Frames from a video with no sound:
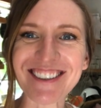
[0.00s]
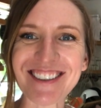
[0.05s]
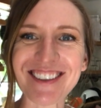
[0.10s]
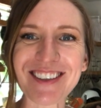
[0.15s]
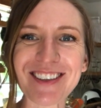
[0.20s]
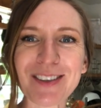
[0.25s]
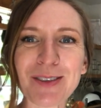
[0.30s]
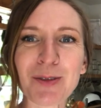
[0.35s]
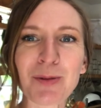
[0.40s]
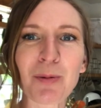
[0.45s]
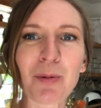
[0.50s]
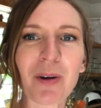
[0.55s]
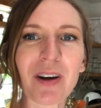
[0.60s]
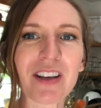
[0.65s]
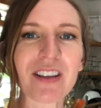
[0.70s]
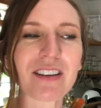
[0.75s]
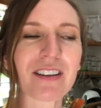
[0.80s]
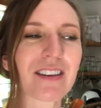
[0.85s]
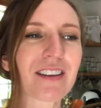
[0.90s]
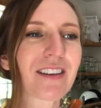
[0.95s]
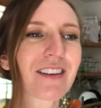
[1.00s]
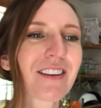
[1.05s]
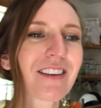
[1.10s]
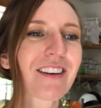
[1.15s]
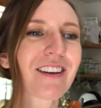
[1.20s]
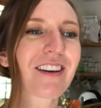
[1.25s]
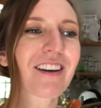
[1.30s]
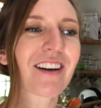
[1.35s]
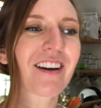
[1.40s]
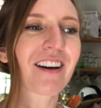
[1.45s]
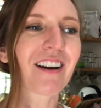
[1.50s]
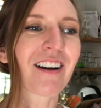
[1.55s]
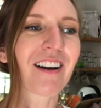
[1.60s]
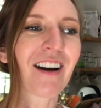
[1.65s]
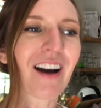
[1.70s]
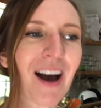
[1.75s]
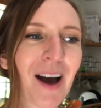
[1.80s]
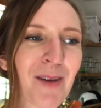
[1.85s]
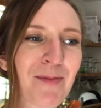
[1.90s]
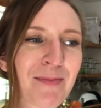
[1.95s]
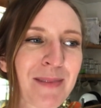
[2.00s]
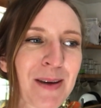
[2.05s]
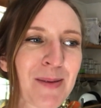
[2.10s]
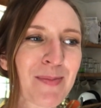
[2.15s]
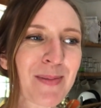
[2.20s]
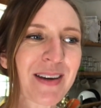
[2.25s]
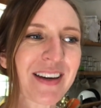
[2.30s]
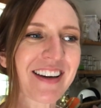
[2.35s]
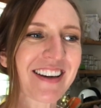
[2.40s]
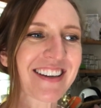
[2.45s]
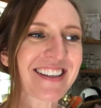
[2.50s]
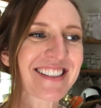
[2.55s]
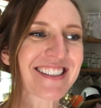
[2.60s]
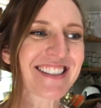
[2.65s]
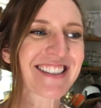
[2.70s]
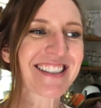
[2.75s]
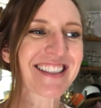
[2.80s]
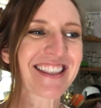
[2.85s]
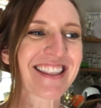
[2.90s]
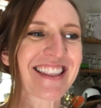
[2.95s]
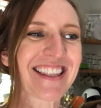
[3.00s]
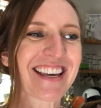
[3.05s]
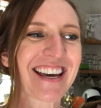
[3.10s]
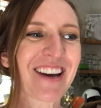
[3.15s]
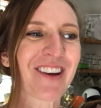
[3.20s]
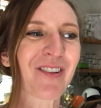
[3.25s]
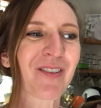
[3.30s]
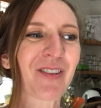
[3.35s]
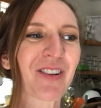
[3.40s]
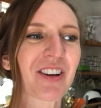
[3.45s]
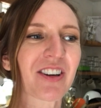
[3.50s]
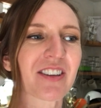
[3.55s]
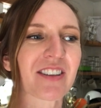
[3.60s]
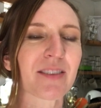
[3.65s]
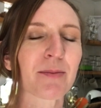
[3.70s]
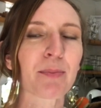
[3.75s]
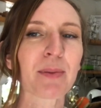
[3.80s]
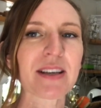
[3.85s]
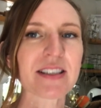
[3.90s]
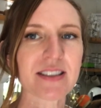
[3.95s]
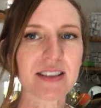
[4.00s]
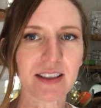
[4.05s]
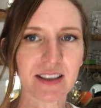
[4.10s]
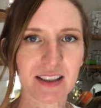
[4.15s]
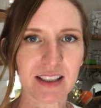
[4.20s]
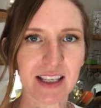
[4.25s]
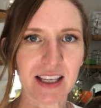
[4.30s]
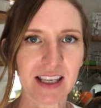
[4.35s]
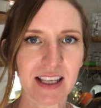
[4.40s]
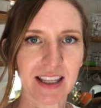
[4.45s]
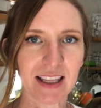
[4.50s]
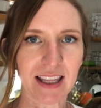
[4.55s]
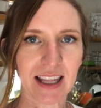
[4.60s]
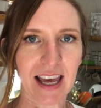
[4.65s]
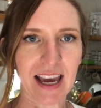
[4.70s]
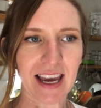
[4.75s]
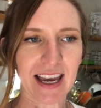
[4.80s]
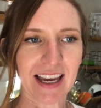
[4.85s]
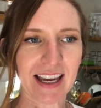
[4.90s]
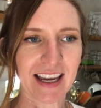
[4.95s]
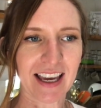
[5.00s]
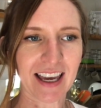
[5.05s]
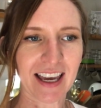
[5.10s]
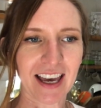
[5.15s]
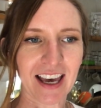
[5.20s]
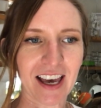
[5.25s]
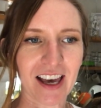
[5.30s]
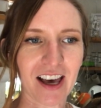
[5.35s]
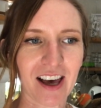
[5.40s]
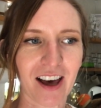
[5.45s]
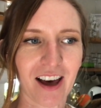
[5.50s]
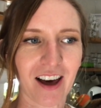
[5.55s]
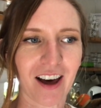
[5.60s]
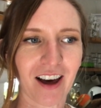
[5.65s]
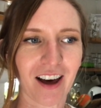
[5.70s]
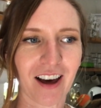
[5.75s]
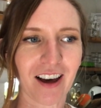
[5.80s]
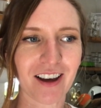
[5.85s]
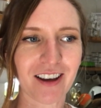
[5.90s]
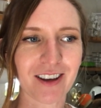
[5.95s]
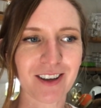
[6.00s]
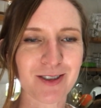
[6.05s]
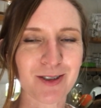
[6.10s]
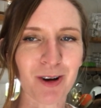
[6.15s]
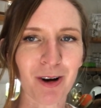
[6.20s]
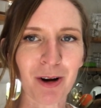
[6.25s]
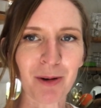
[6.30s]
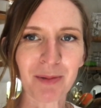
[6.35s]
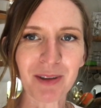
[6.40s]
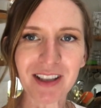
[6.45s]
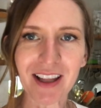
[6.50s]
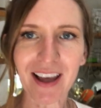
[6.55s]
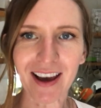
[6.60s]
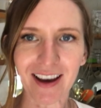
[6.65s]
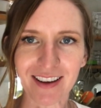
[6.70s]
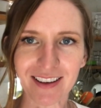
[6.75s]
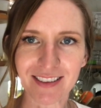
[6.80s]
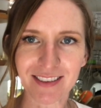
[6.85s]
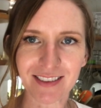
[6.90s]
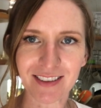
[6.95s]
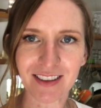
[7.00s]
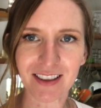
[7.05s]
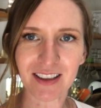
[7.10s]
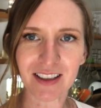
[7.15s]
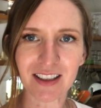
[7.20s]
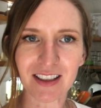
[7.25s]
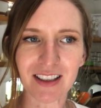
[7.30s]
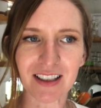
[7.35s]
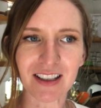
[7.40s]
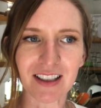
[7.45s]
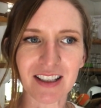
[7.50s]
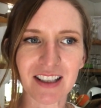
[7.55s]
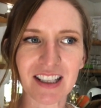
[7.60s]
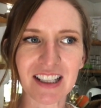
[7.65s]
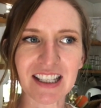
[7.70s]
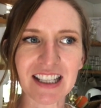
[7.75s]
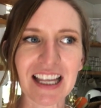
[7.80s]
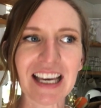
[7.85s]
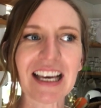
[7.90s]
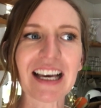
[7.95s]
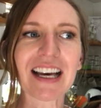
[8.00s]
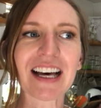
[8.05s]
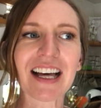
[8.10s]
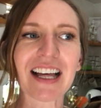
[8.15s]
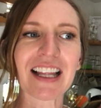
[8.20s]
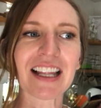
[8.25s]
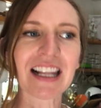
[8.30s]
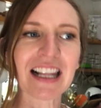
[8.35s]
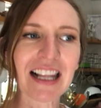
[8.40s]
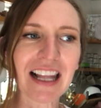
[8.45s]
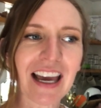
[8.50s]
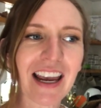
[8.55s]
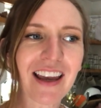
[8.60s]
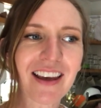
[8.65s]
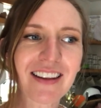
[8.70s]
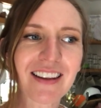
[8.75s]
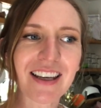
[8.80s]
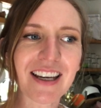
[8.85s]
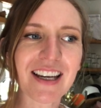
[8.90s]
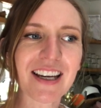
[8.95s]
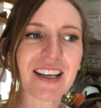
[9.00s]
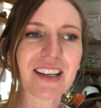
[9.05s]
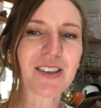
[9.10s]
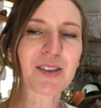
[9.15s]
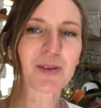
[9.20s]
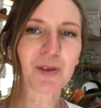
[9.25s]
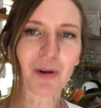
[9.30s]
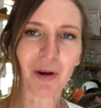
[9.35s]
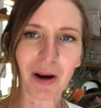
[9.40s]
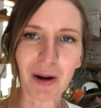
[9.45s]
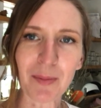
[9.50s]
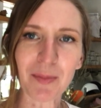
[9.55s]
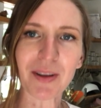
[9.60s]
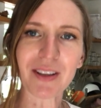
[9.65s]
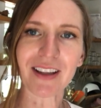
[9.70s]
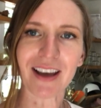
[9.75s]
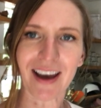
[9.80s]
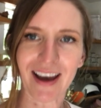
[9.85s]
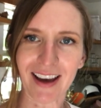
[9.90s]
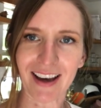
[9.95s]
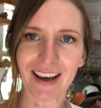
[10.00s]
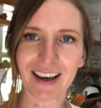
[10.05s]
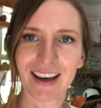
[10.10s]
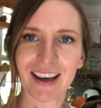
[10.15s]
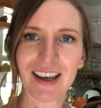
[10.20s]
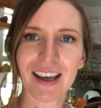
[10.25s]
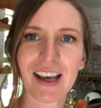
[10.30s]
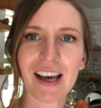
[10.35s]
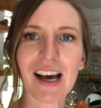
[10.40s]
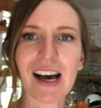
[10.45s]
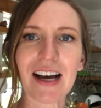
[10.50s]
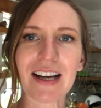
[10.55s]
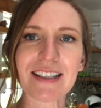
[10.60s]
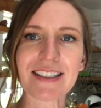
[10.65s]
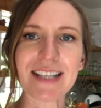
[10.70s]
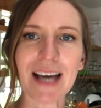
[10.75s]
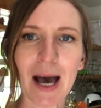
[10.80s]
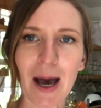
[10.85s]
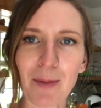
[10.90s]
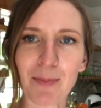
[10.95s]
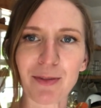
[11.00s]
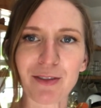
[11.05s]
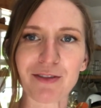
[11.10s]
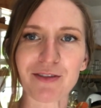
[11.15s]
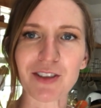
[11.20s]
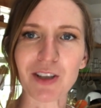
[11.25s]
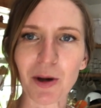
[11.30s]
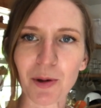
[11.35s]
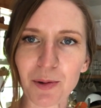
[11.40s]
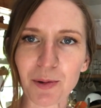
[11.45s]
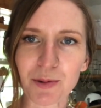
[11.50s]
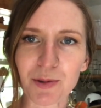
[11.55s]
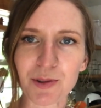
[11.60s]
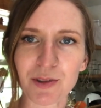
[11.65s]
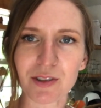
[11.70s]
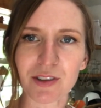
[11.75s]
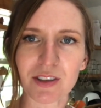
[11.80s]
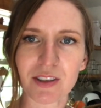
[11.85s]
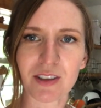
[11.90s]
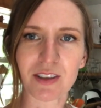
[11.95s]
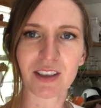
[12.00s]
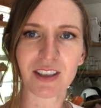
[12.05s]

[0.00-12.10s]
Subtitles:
is what got me, because they were basically like scrambled eggs. Like a lightly scrambled egg on top of toast.